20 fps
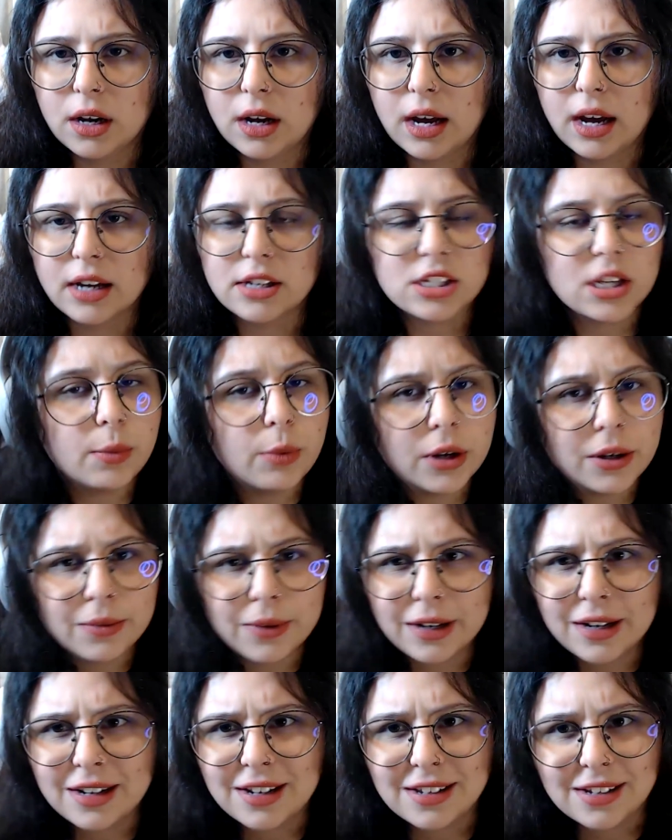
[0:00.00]
someone
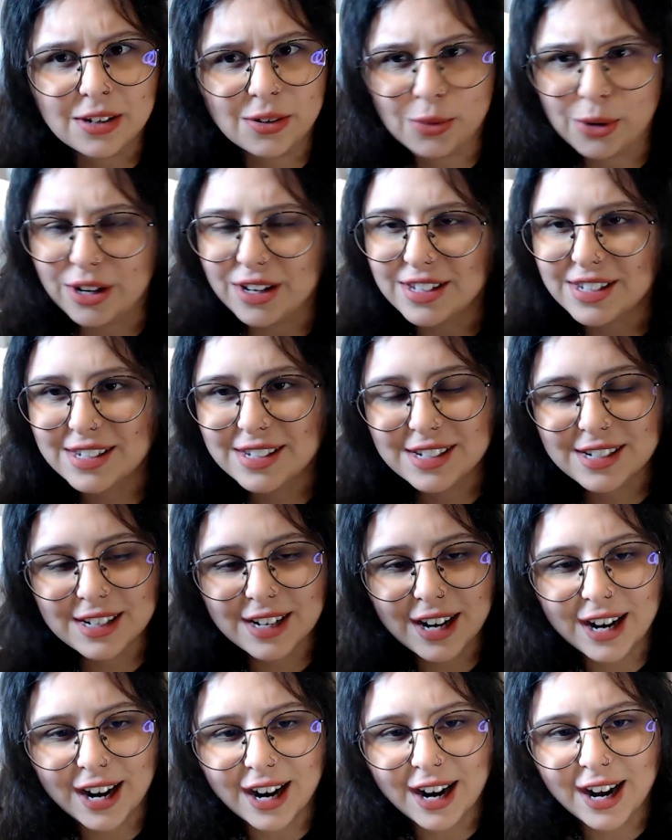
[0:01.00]
wanted it in Rust,
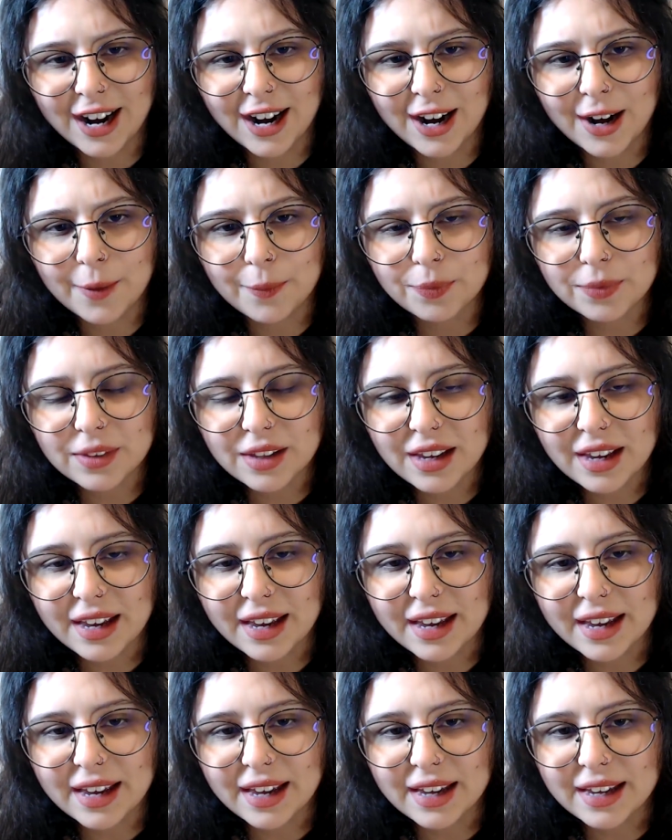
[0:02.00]

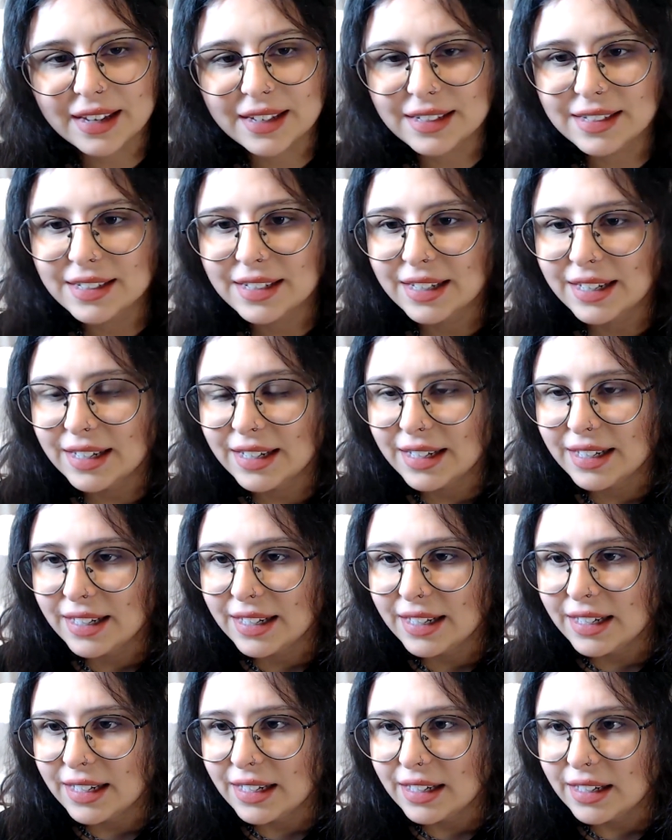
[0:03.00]
and
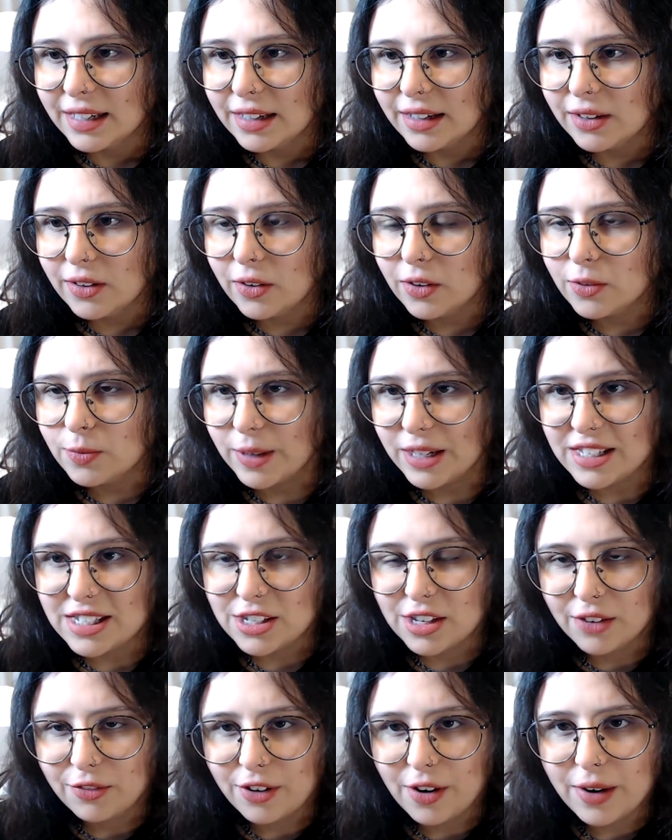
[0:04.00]
but
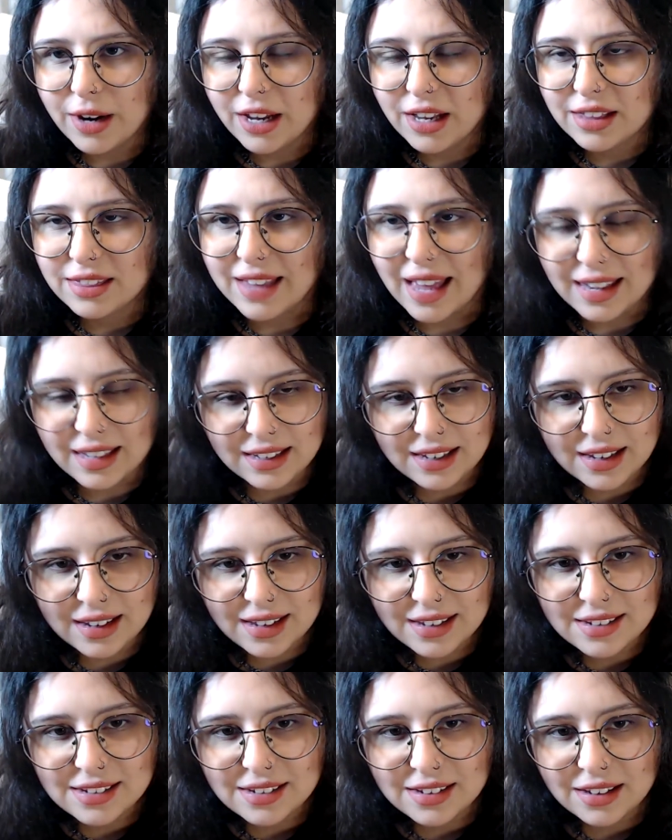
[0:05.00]
it's a very
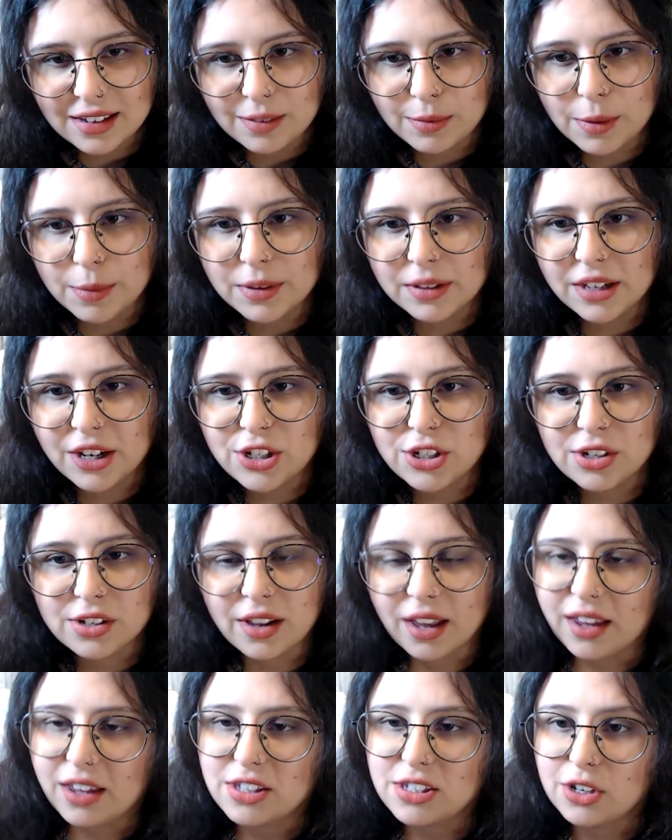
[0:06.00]
delicate implementation.
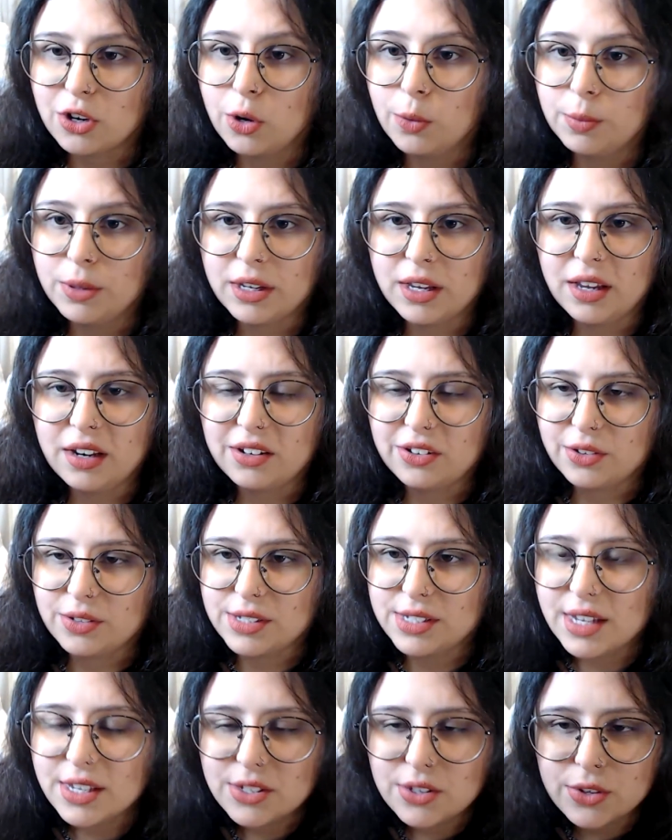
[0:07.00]
Like it's a complicated
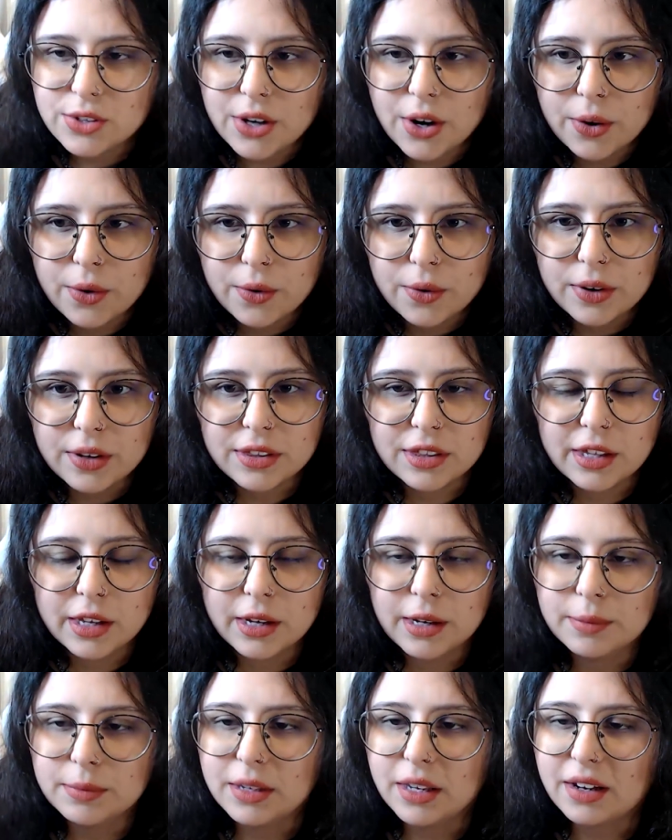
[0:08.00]
consensus
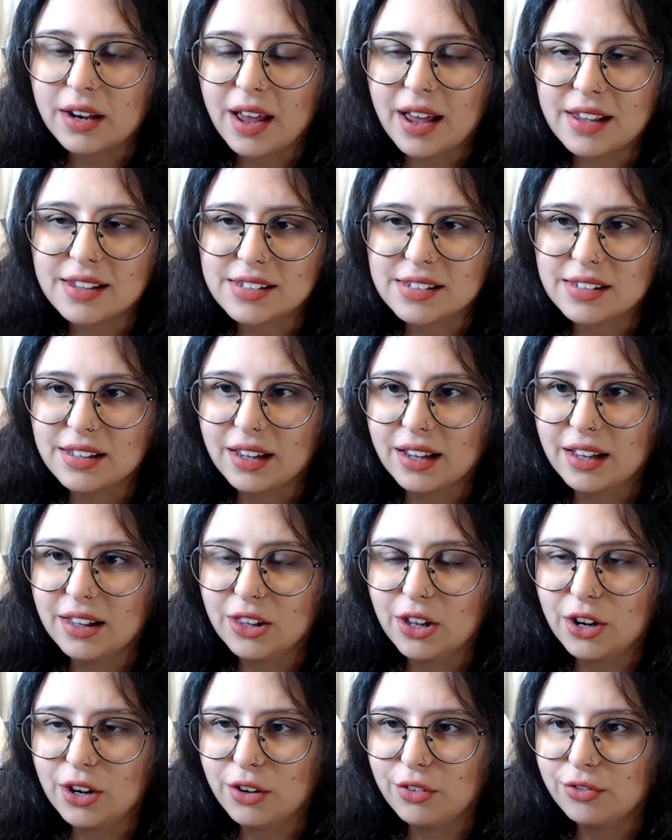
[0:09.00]
algorithm that has like a
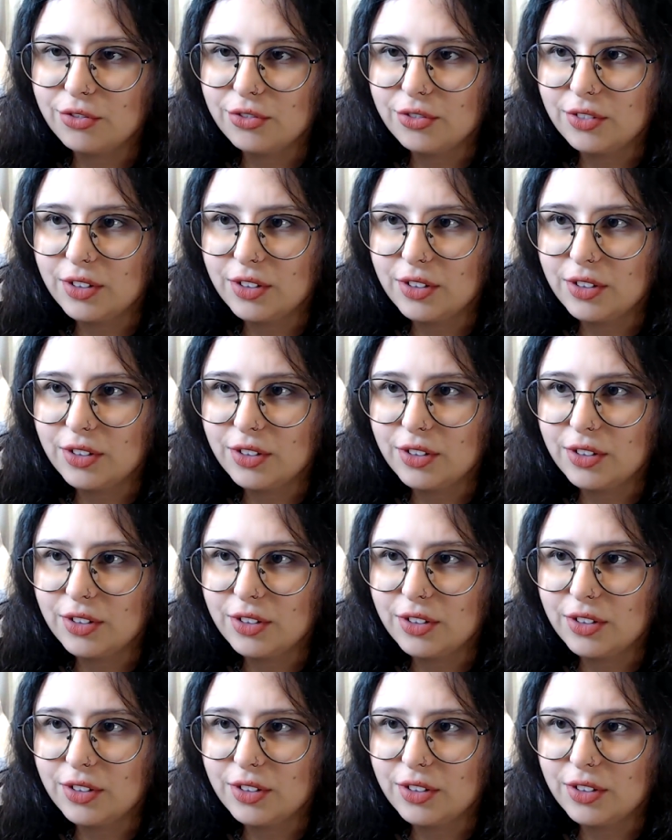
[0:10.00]
lot of